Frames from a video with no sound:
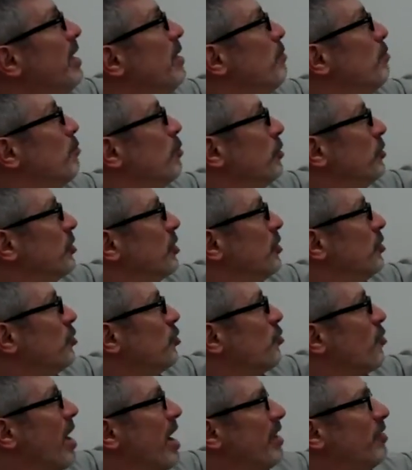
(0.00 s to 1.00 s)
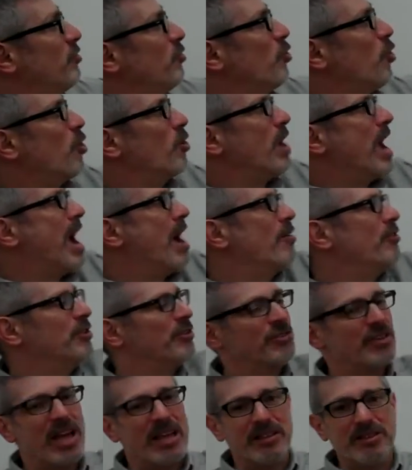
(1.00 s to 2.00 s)
puts constraints on how the
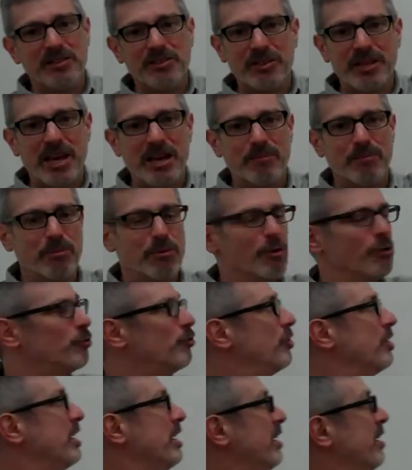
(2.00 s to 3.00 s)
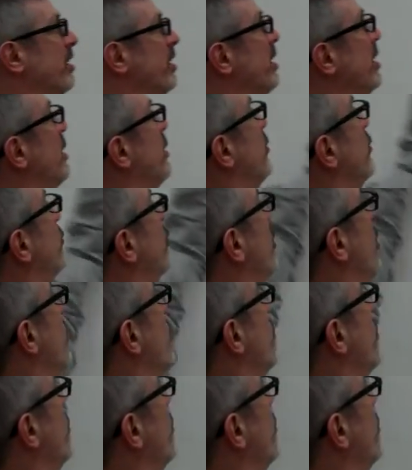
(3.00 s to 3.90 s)
sentence can proceed. So